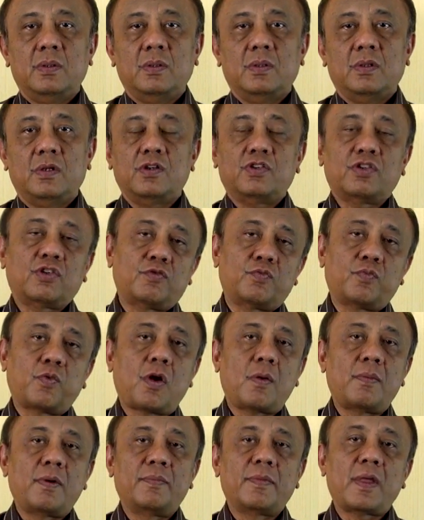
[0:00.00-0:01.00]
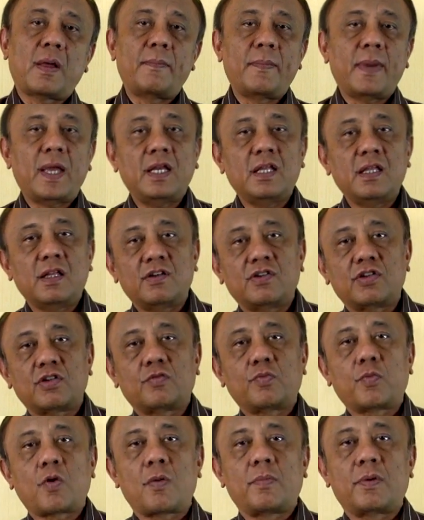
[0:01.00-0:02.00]
Research problem. There are many
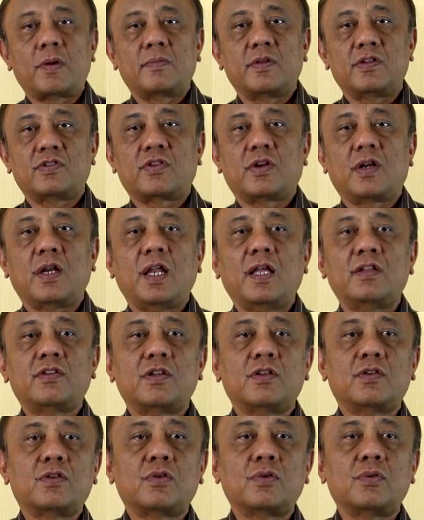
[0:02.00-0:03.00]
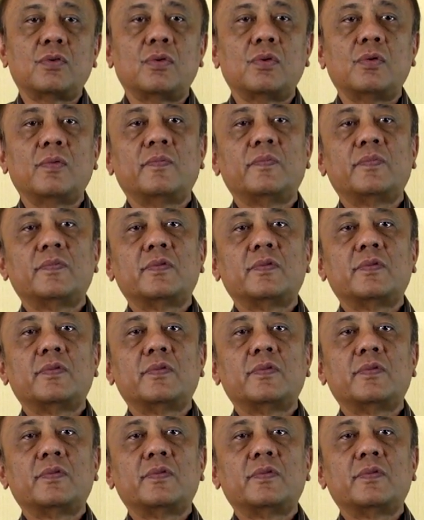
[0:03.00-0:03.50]
research problems. It's related to